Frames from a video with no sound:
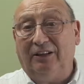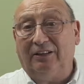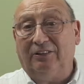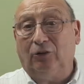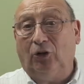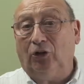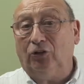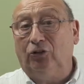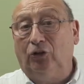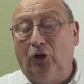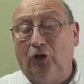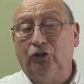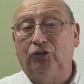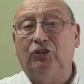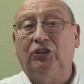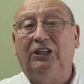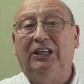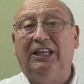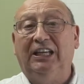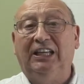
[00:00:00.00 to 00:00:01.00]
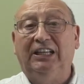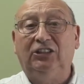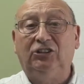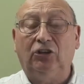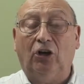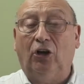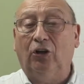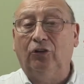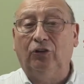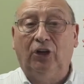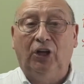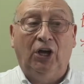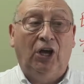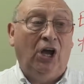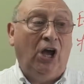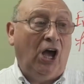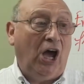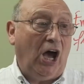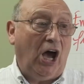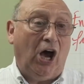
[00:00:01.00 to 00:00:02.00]
got those keys on
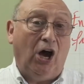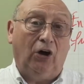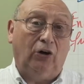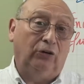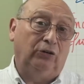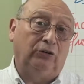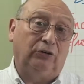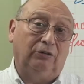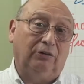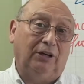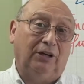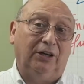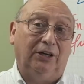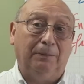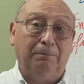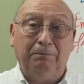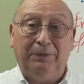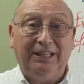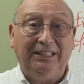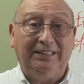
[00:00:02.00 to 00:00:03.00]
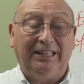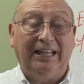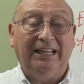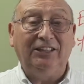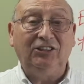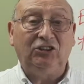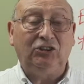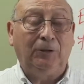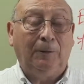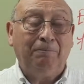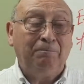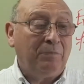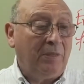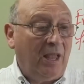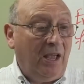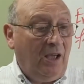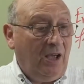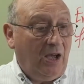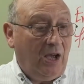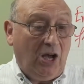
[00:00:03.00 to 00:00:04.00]
our meetings.
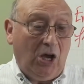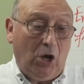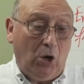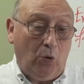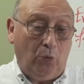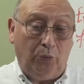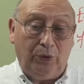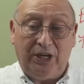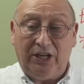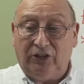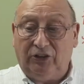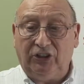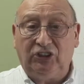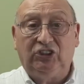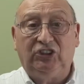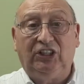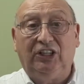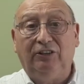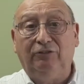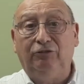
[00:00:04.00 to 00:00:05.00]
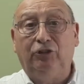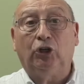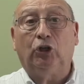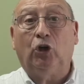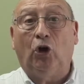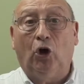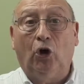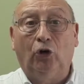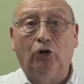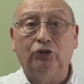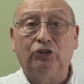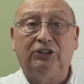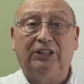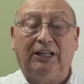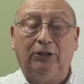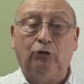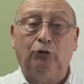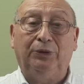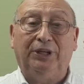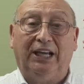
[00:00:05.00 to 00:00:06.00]
We received the codes
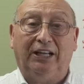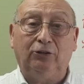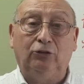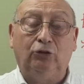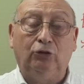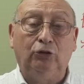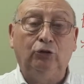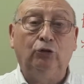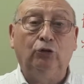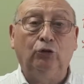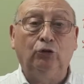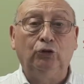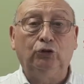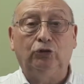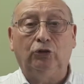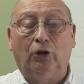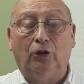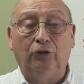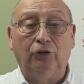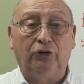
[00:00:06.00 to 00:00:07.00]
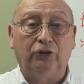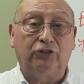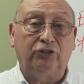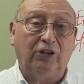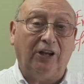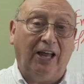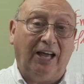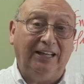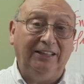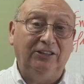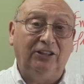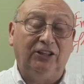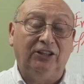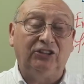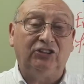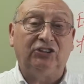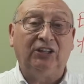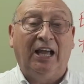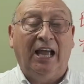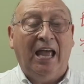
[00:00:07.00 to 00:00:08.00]
that we had to use on the
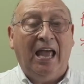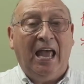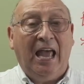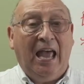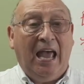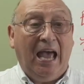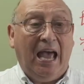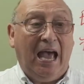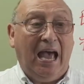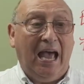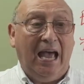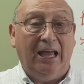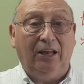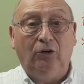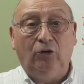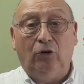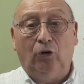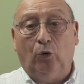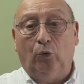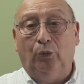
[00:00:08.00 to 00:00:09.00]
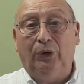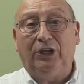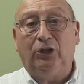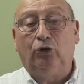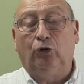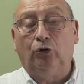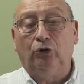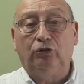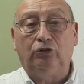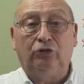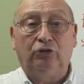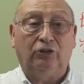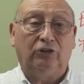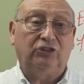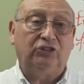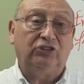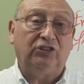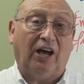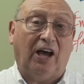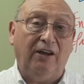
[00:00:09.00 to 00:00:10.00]
sliders, and we could
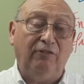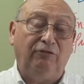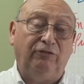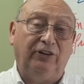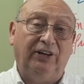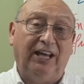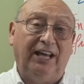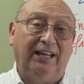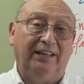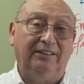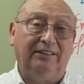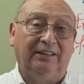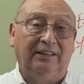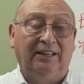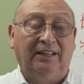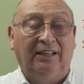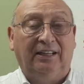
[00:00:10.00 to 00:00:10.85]
cipher and